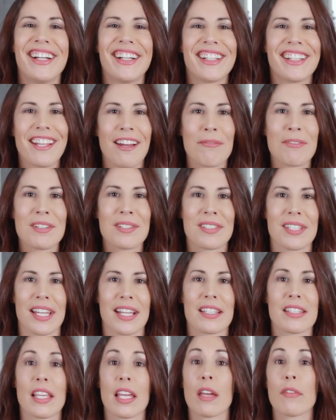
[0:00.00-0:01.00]
Number
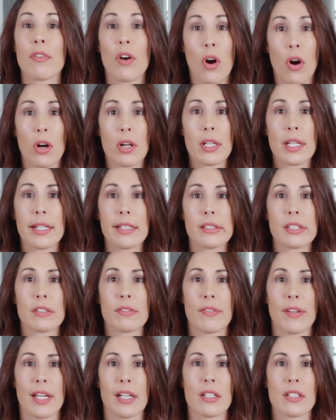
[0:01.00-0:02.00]
6, if all else
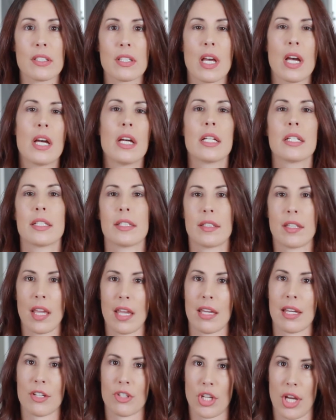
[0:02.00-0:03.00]
fails,
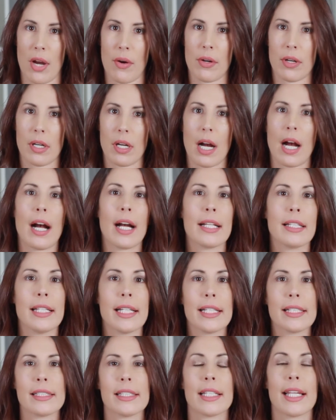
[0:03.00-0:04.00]
take a shower. I
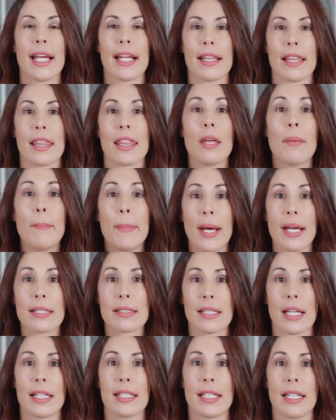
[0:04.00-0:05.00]
tend to get the
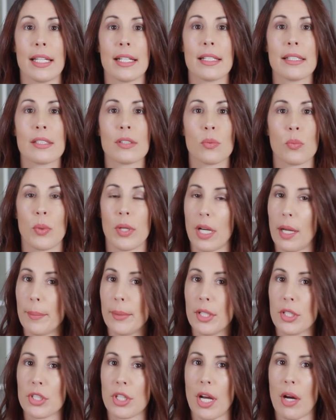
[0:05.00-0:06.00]
best ideas when I'm
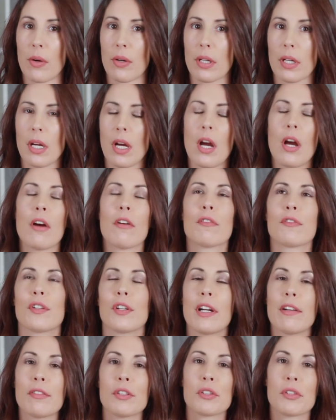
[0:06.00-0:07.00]
in the shower.
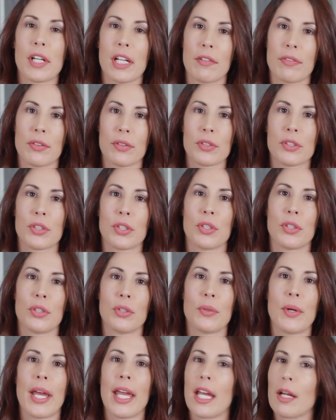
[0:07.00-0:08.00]
Forever grateful
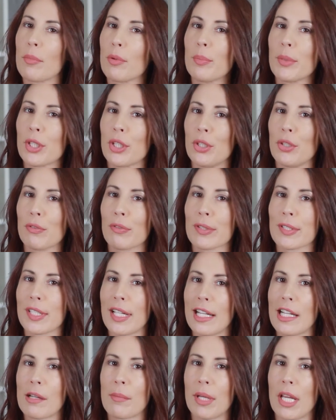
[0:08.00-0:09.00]
to Amber McHugh for
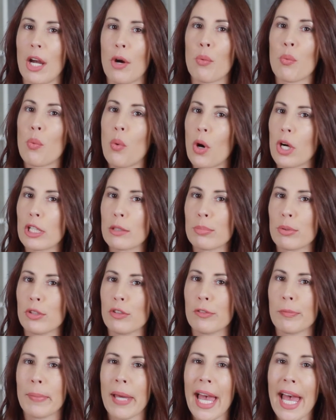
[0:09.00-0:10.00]
sending me a
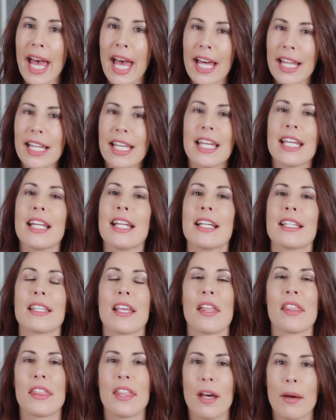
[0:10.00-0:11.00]
waterproof pad. It is
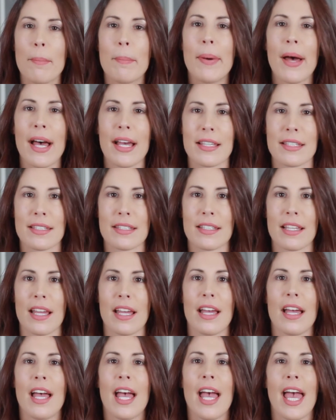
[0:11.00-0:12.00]
the best
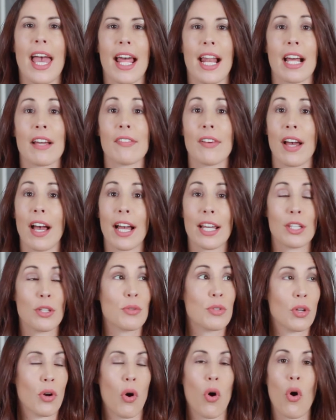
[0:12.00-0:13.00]
and I
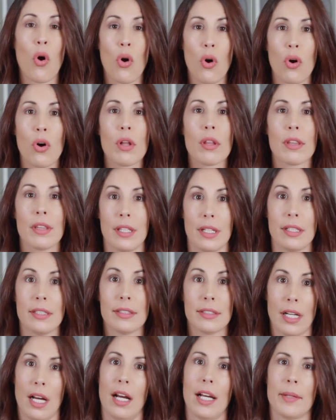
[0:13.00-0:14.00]
use it all the
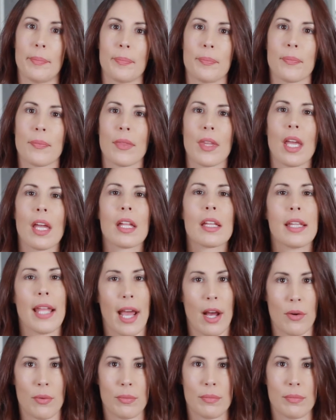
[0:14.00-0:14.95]
time. Now,